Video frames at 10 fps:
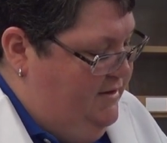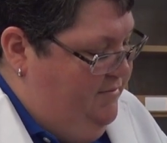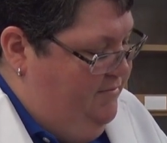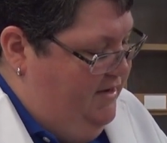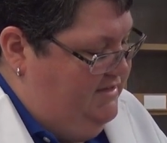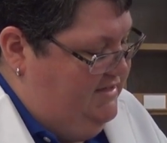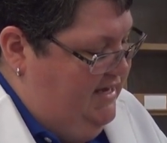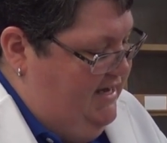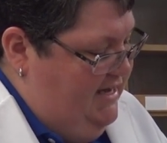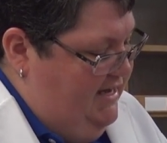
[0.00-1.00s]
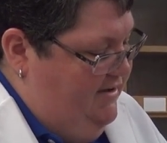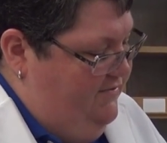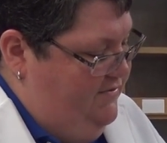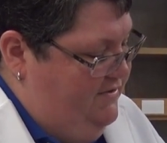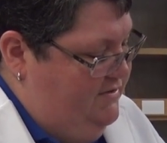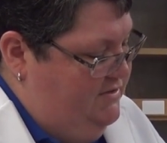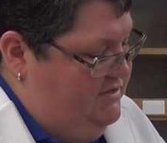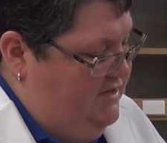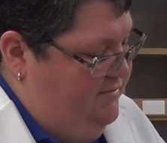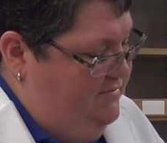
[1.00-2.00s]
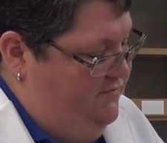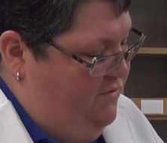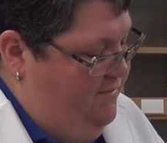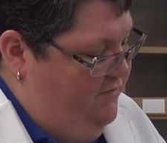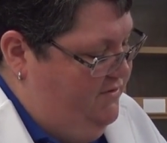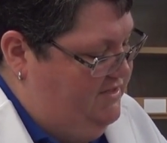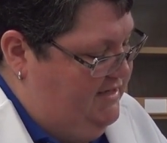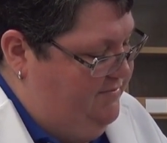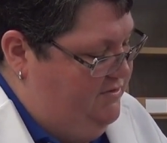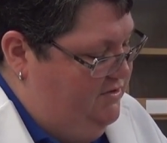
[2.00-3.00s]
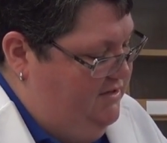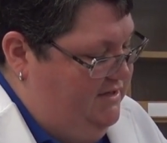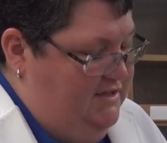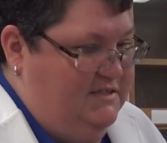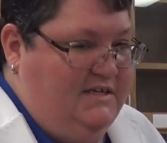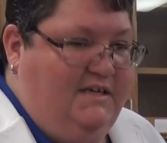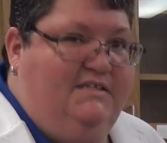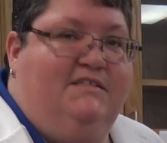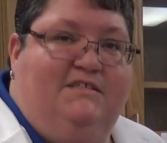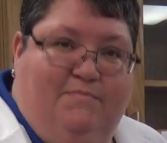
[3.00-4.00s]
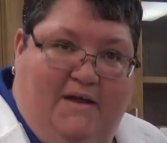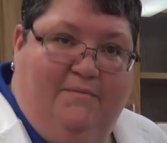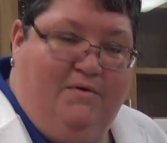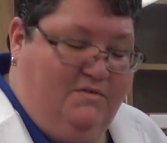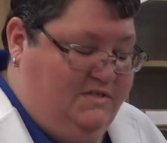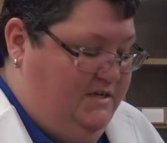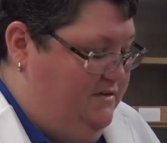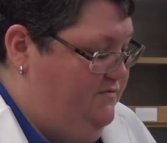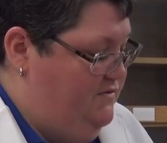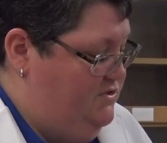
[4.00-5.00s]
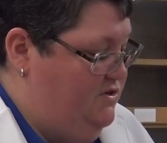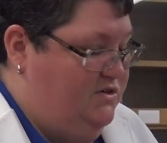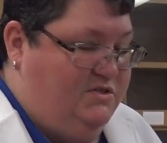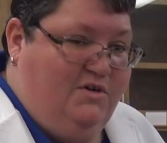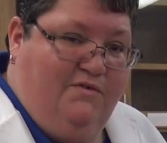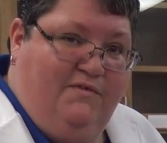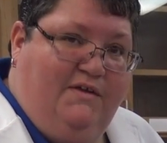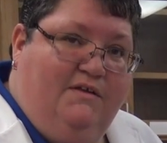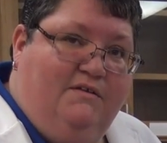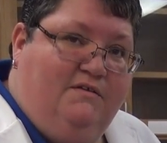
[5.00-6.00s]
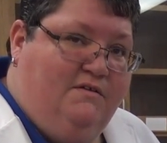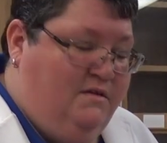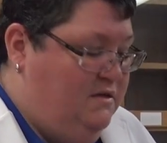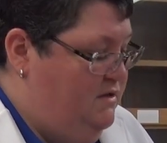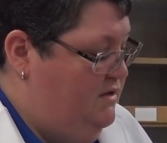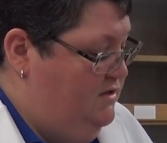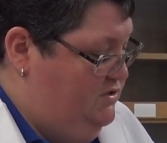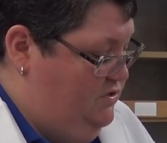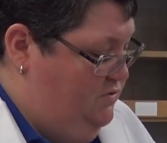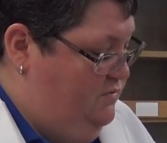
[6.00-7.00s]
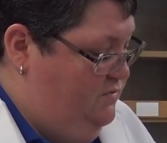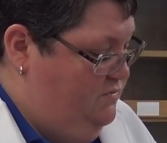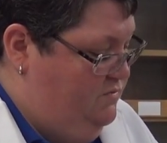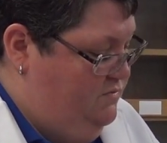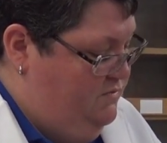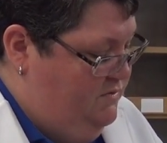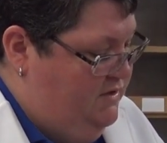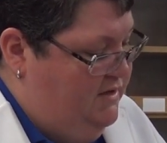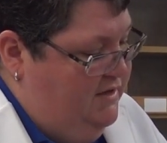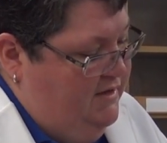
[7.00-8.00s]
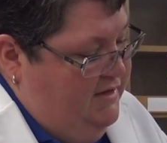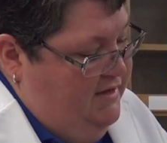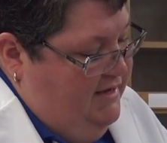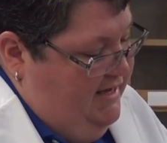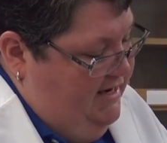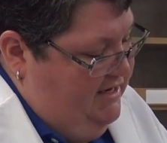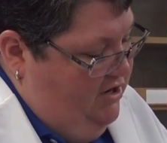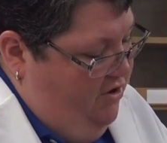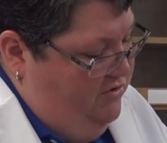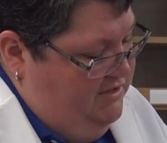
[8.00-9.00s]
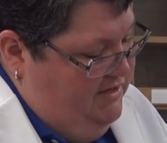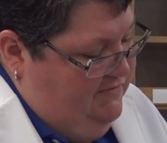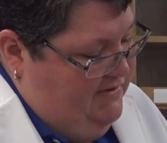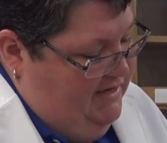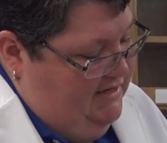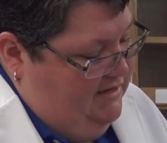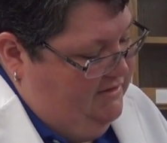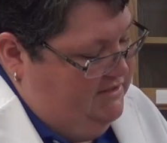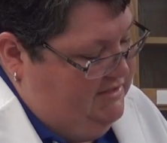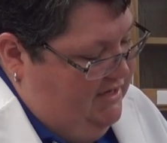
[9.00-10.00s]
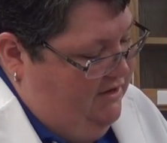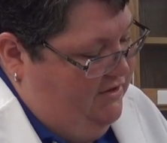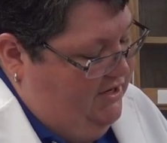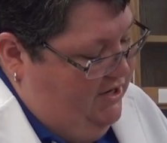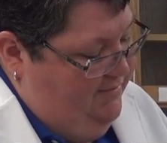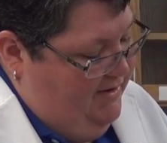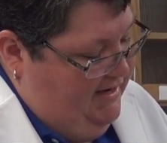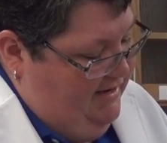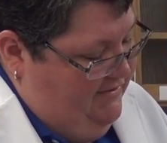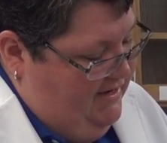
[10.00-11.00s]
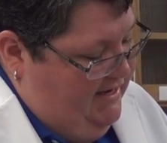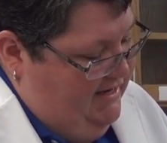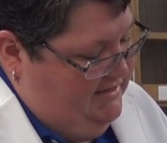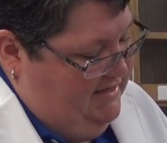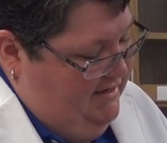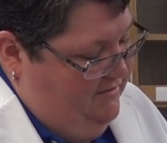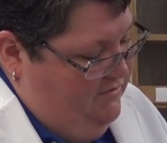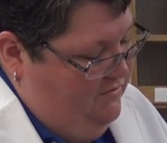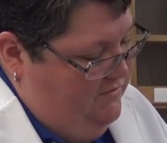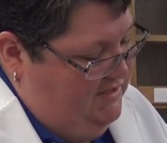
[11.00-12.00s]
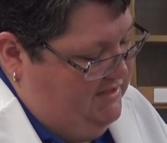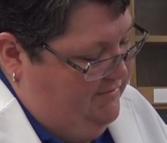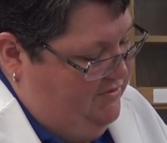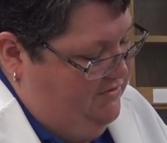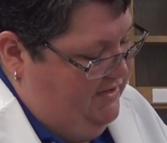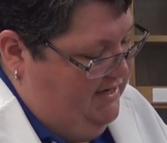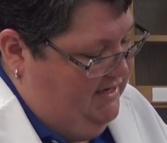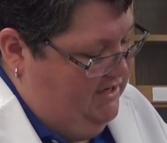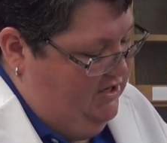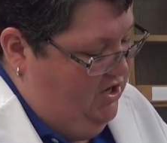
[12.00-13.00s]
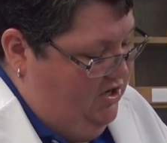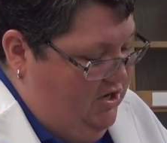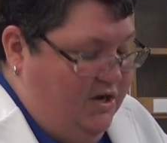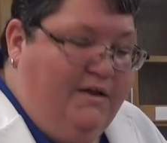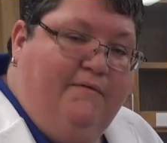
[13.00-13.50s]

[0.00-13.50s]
must have some form of receptor, in this case the spike protein for SARS-CoV-2. And it can only invade a cell in our body that has a receptor that it can dock on.